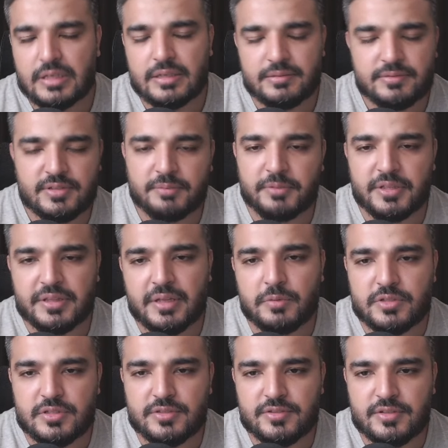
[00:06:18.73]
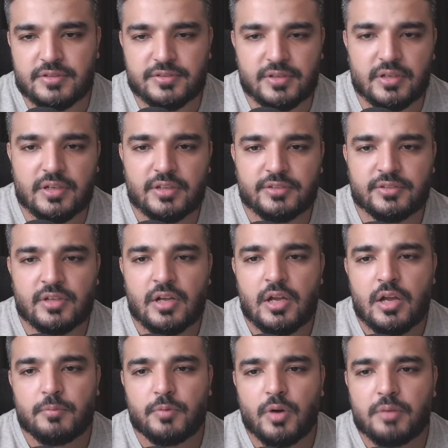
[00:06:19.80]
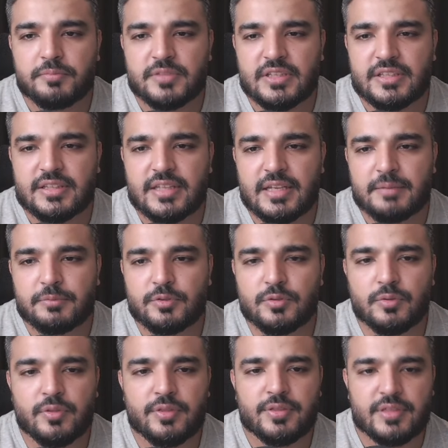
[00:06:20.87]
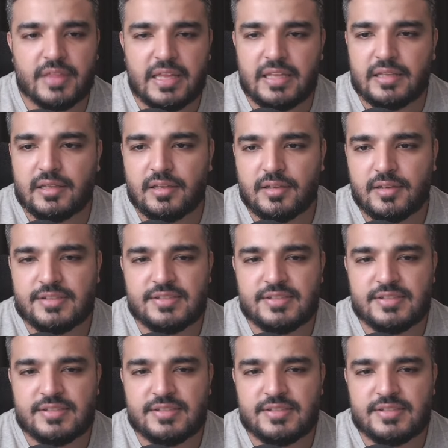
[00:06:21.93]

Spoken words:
something that we just discussed, prompting them to think